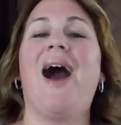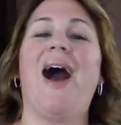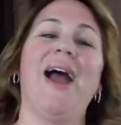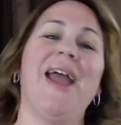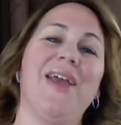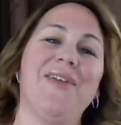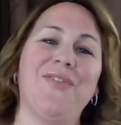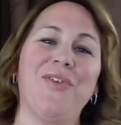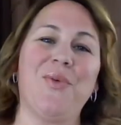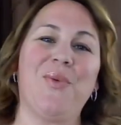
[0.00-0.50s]

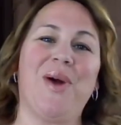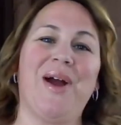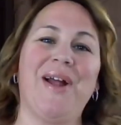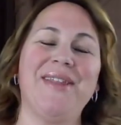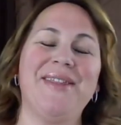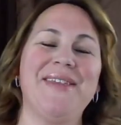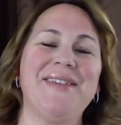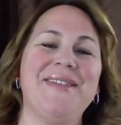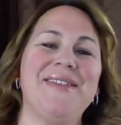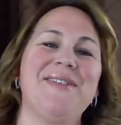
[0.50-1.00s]
Hi,
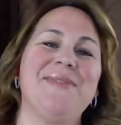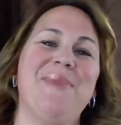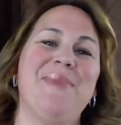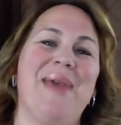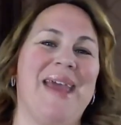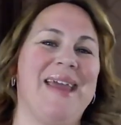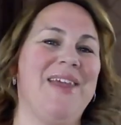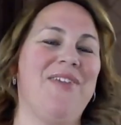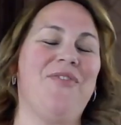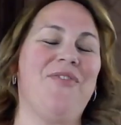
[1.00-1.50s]
everyone. This is
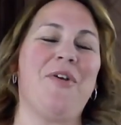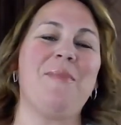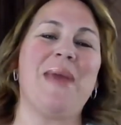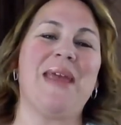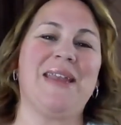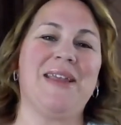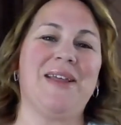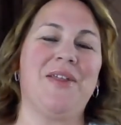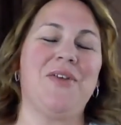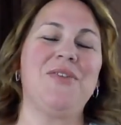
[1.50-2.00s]
Mandy from
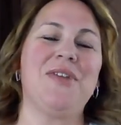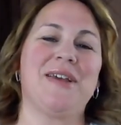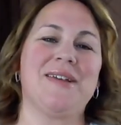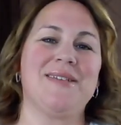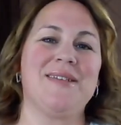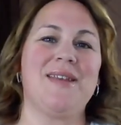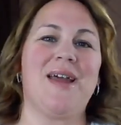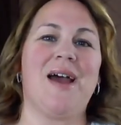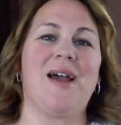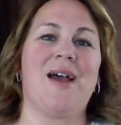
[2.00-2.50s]

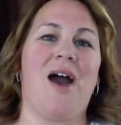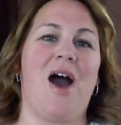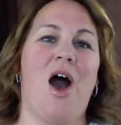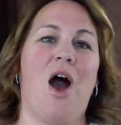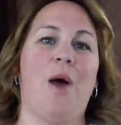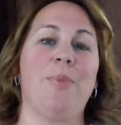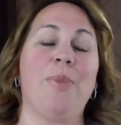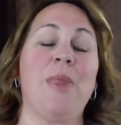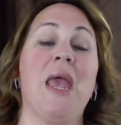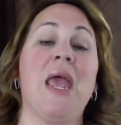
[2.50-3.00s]

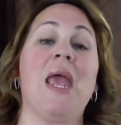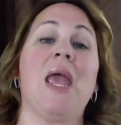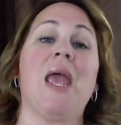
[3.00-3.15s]
MandyLoDickson.com,